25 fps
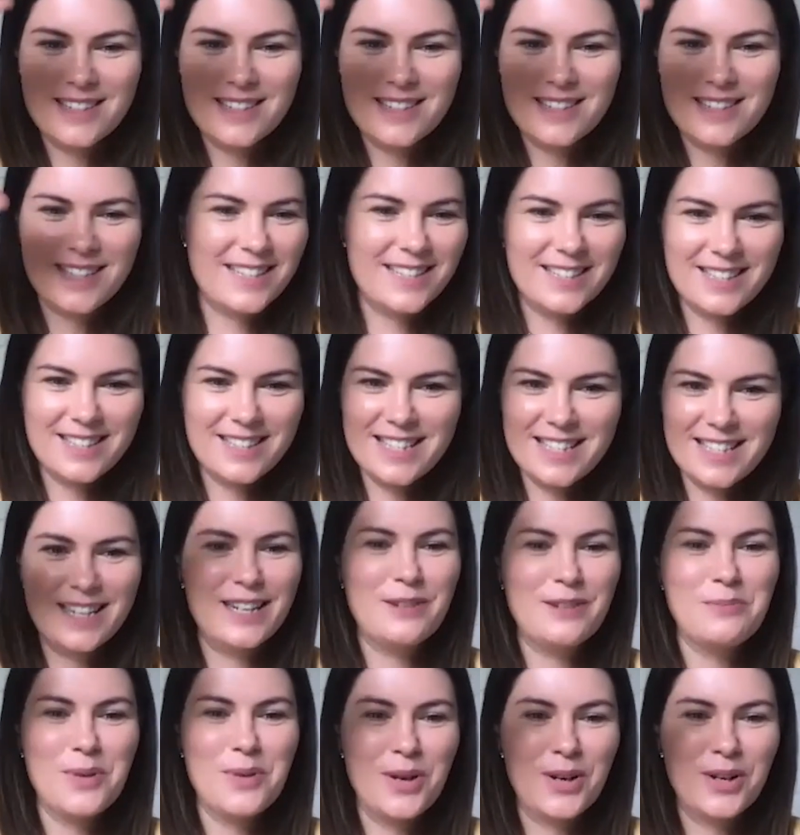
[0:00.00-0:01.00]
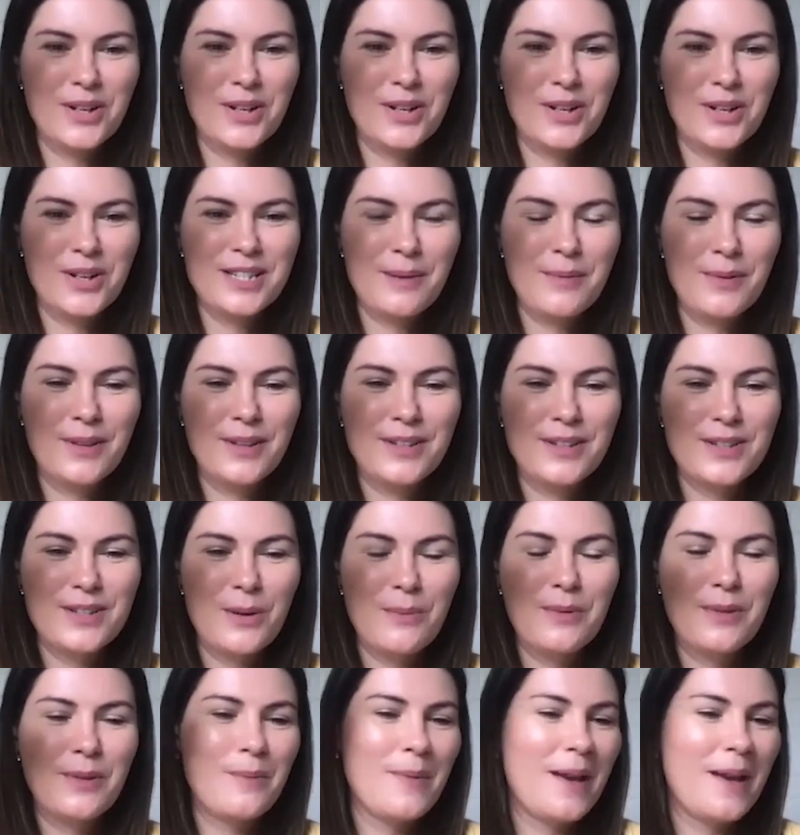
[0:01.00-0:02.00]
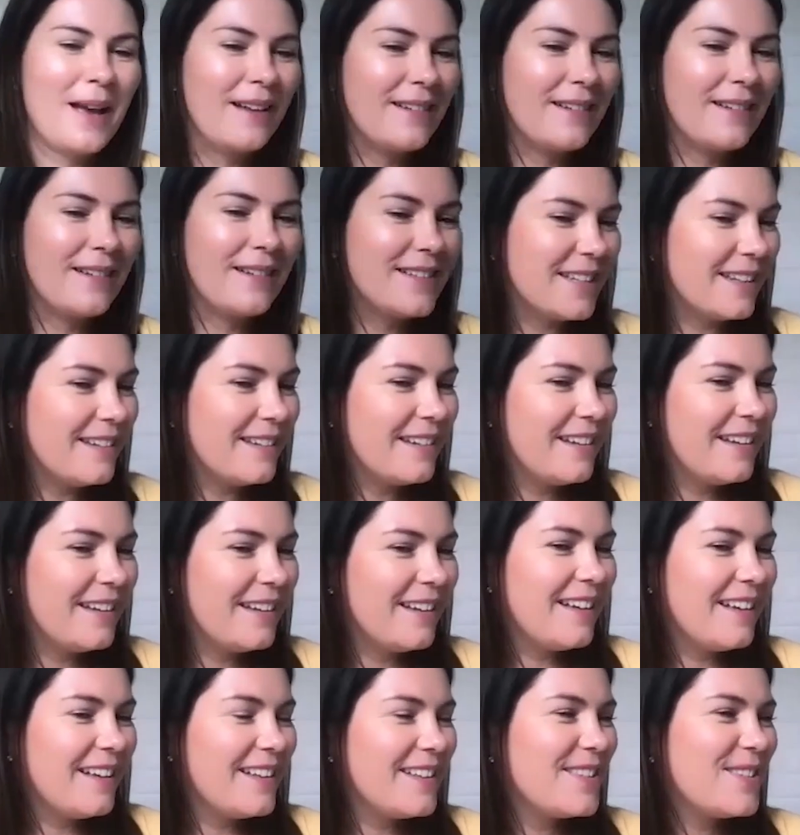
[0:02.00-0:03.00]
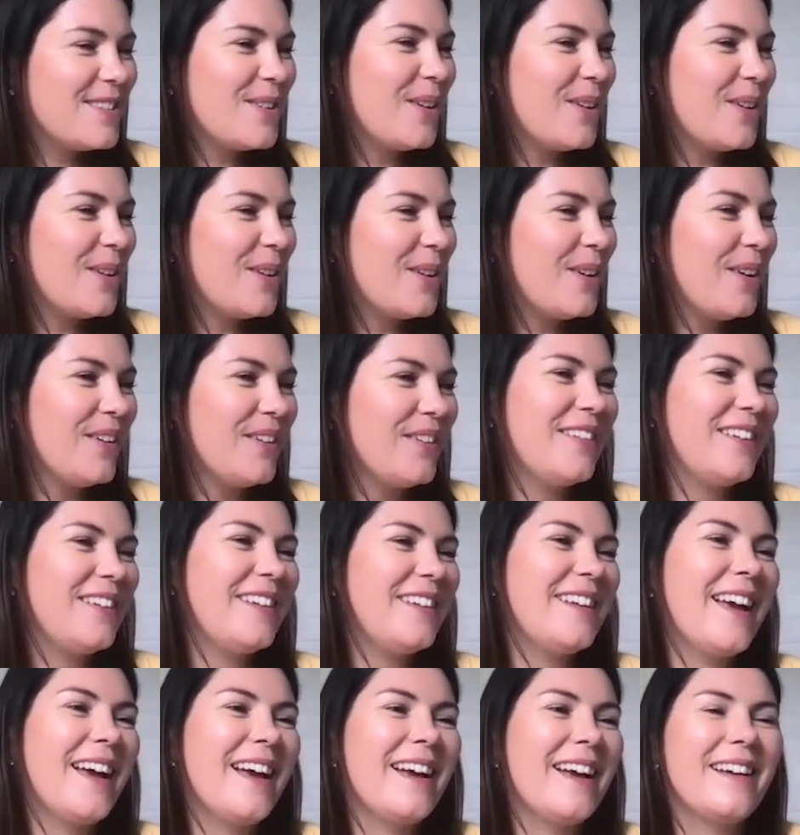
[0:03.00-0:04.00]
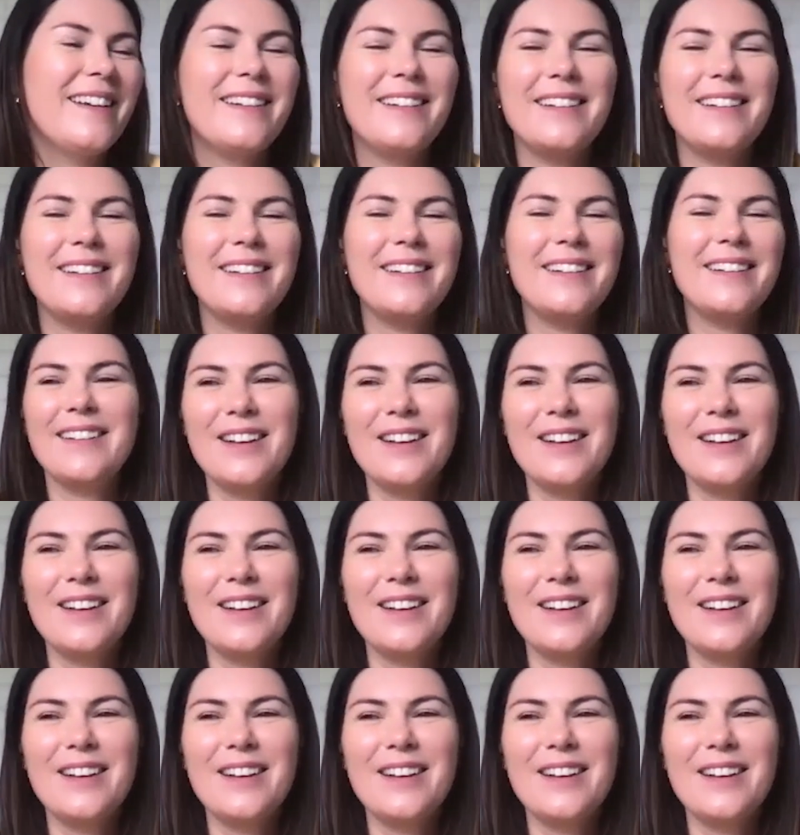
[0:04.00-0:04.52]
just sitting perched up on the top of the mountain. So yeah,